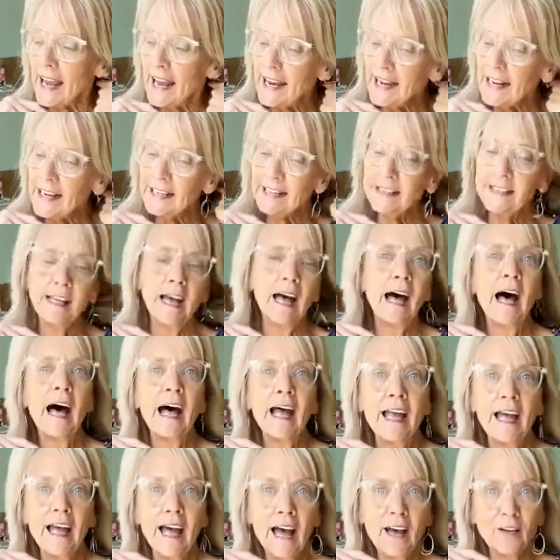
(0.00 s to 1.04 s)
And
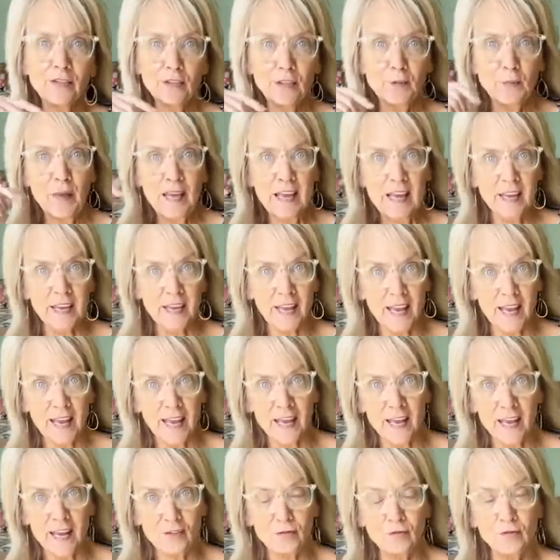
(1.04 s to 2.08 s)
I have to make
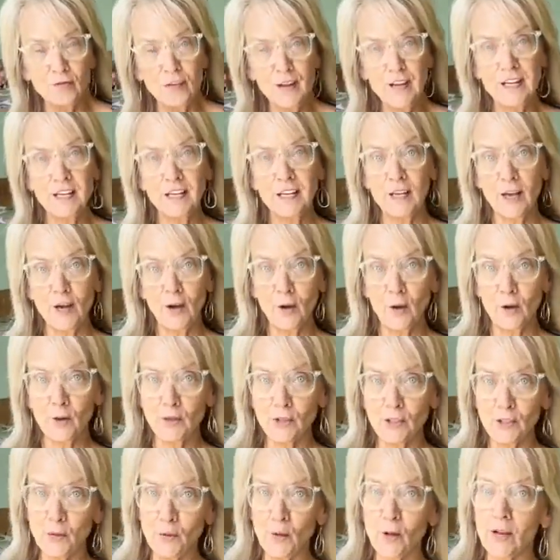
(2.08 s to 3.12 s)
a video
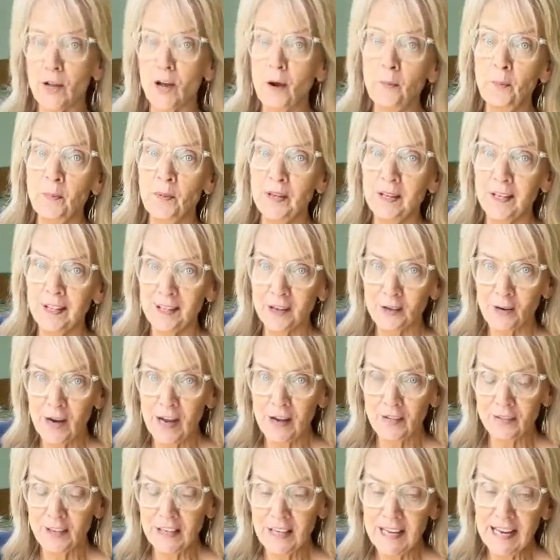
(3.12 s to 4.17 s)
to accompany the
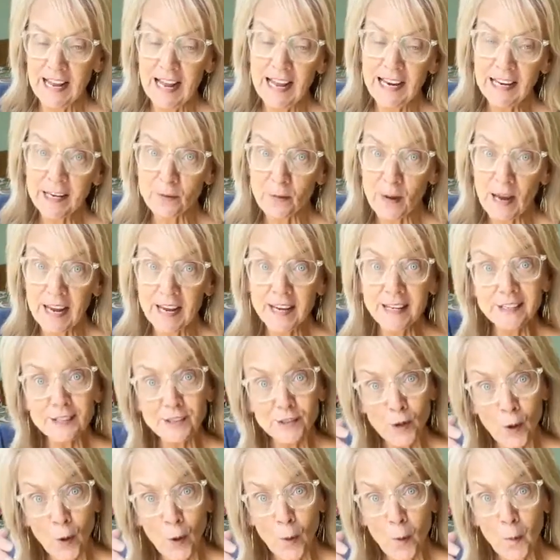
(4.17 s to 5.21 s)
craft kit anyway,
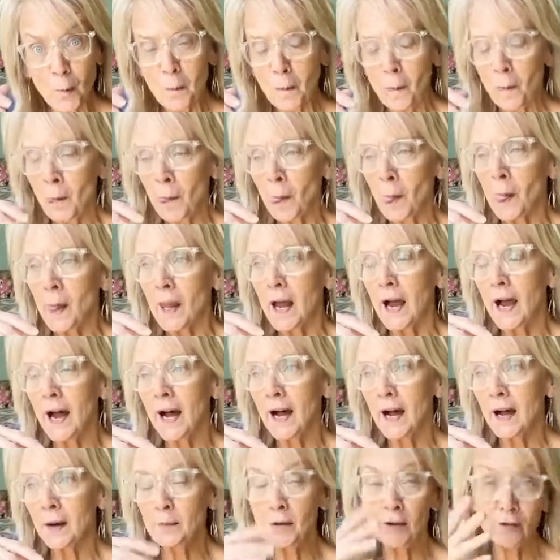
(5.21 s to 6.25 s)
so
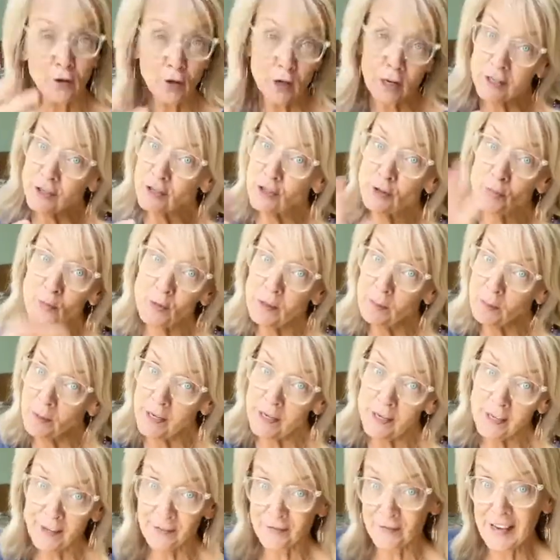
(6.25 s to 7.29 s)
if you're catching a
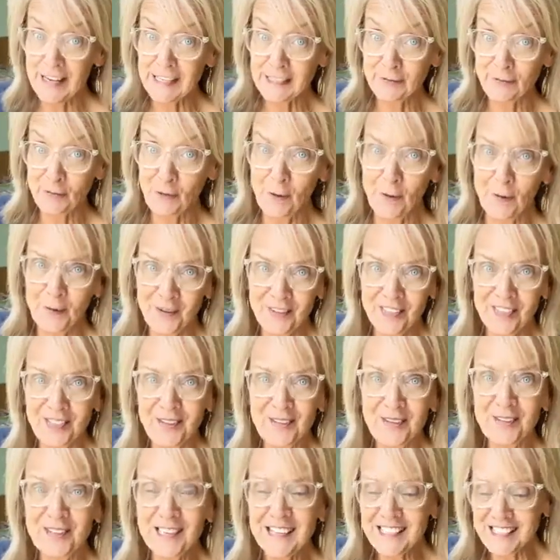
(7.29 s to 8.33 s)
replay, you can fast forward
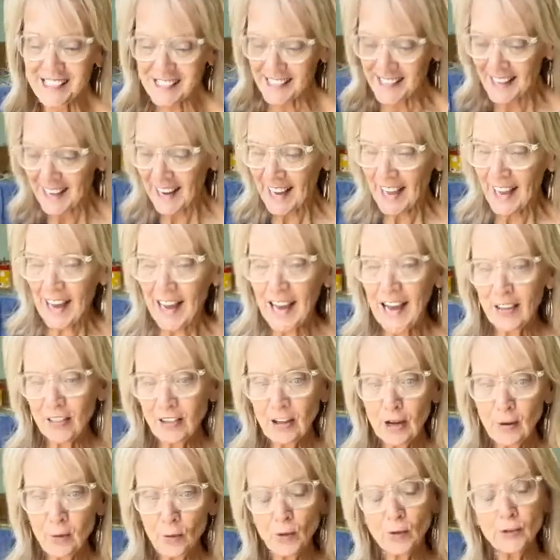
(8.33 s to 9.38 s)
through this. I
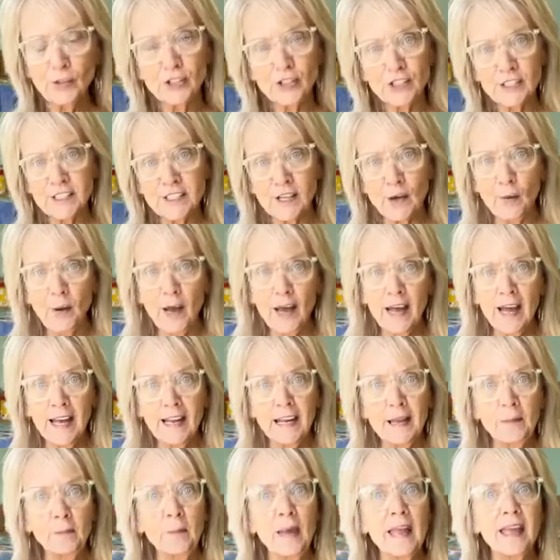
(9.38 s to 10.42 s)
thought we'll just go
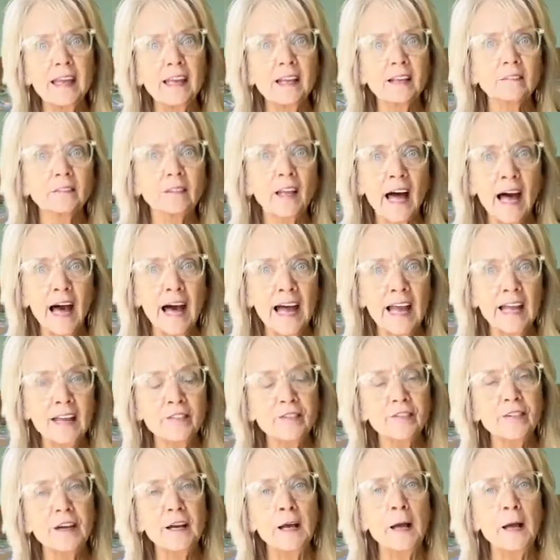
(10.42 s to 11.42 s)
ahead and make it live.